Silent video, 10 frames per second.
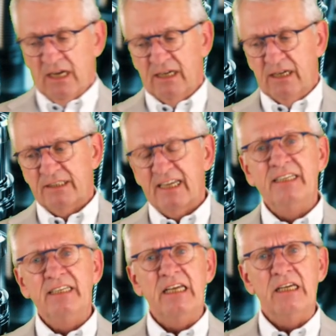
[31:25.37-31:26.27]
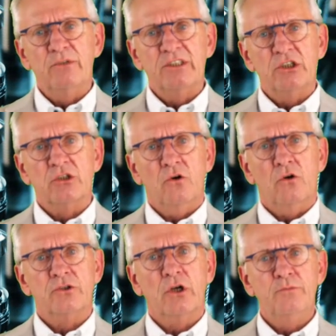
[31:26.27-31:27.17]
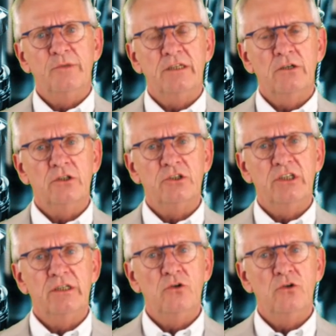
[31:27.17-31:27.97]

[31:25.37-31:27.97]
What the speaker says: a technique which is called group technology.